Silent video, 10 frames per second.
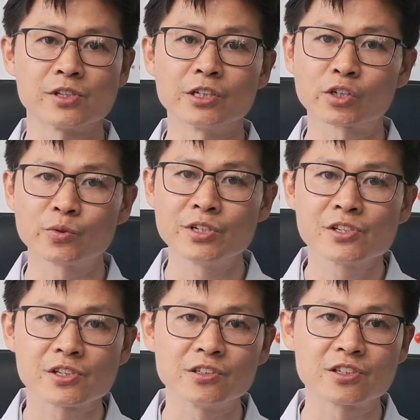
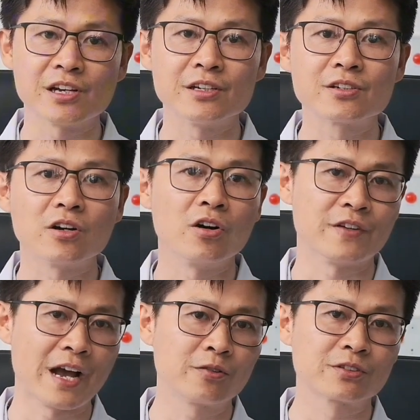Increase intake of
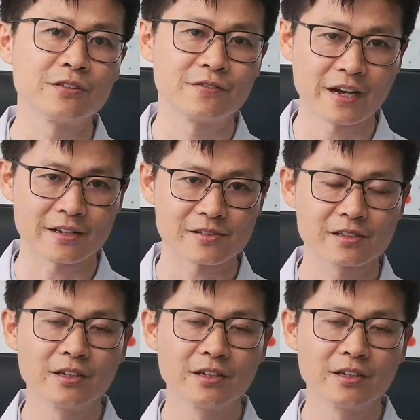healthy fats